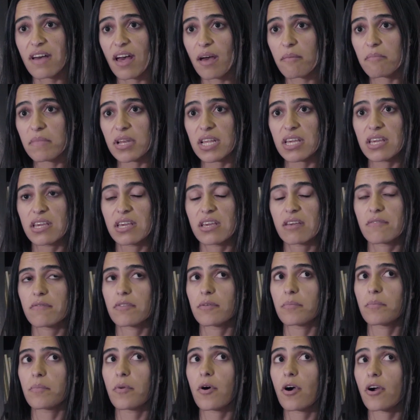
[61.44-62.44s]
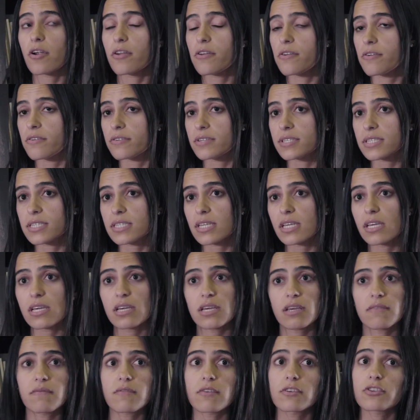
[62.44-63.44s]
family, if the partner is
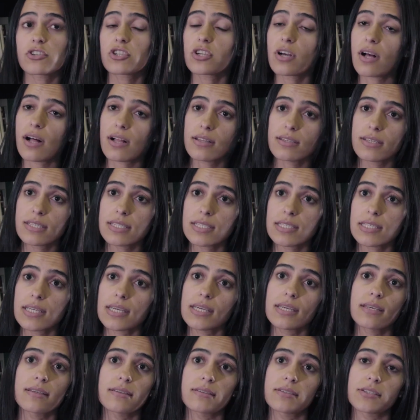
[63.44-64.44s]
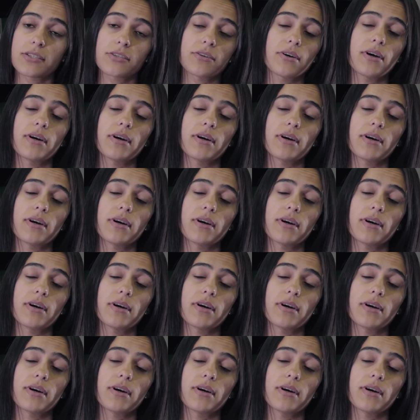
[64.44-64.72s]
sick, if the child is sick, and so